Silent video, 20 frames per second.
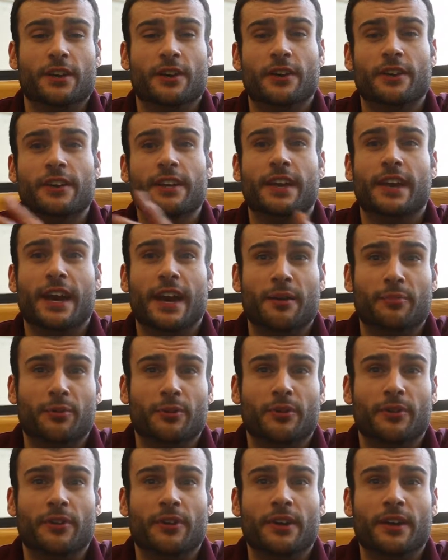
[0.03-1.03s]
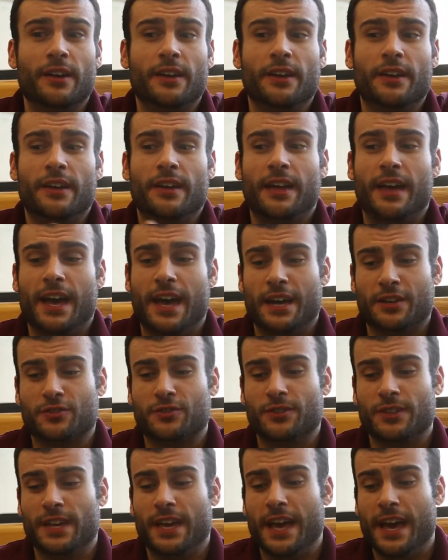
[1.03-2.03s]
Artic apple
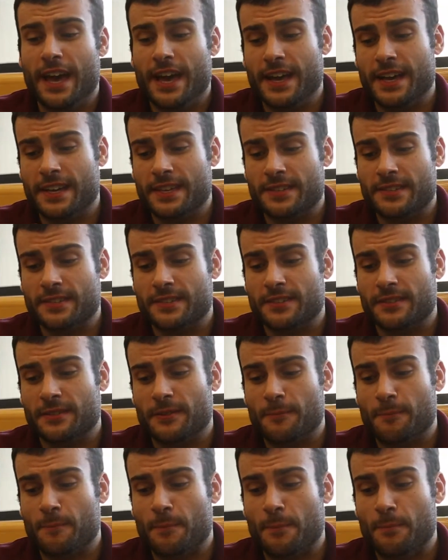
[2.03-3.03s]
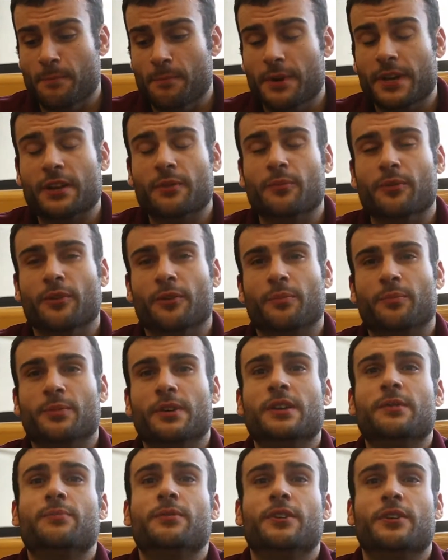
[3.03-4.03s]
actually has minimal
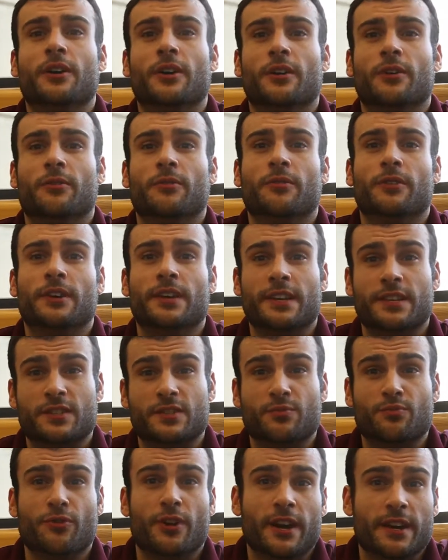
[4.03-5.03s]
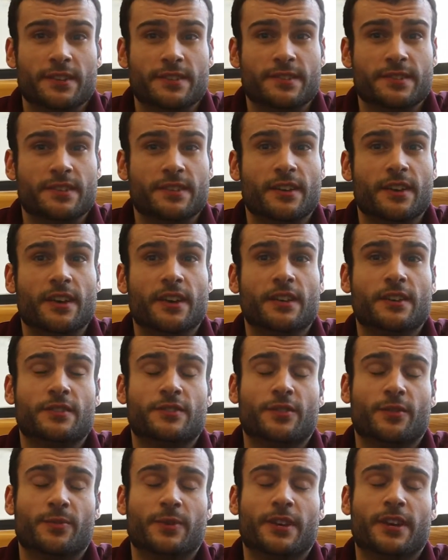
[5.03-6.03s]
PPO expressed.
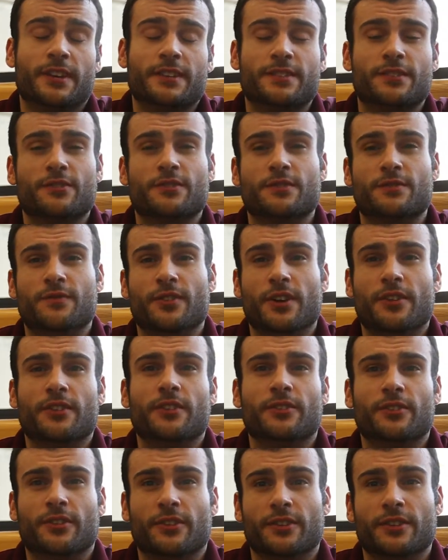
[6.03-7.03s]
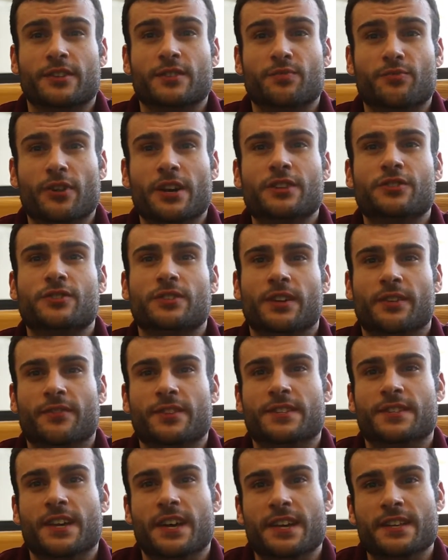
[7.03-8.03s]
So because there's very little expression of
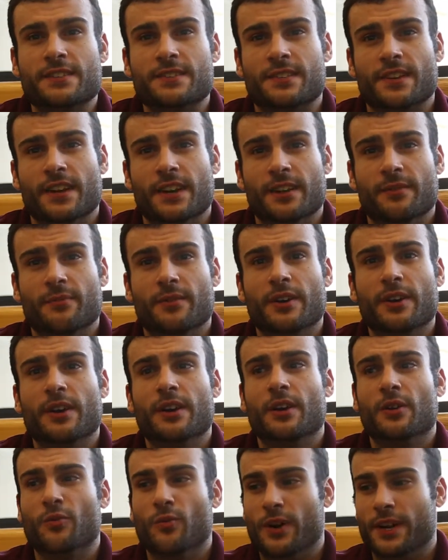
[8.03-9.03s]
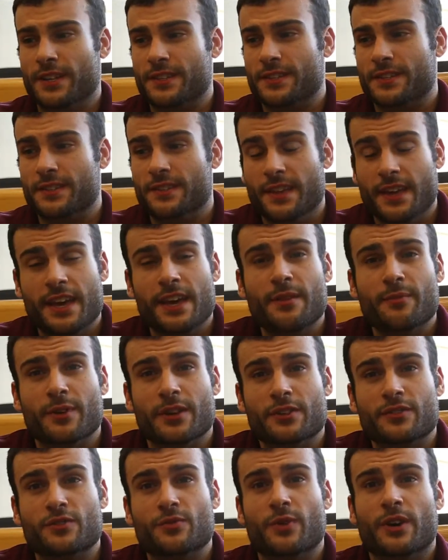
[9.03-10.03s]
this enzyme, when it's
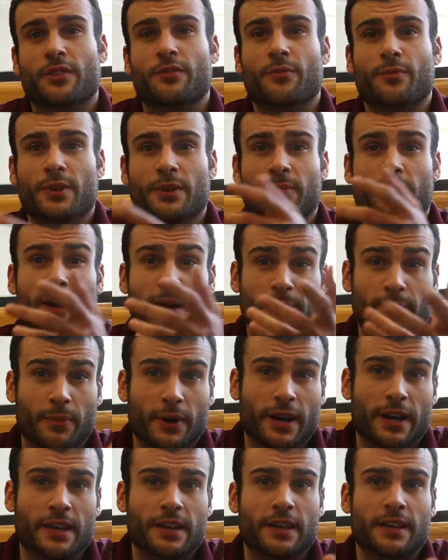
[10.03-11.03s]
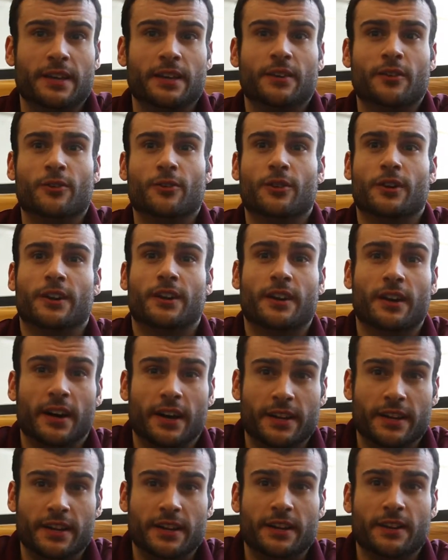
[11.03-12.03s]
damaged, whether it be by biting or
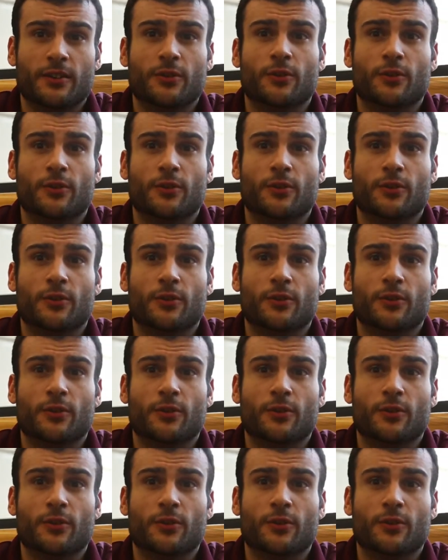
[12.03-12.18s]
cutting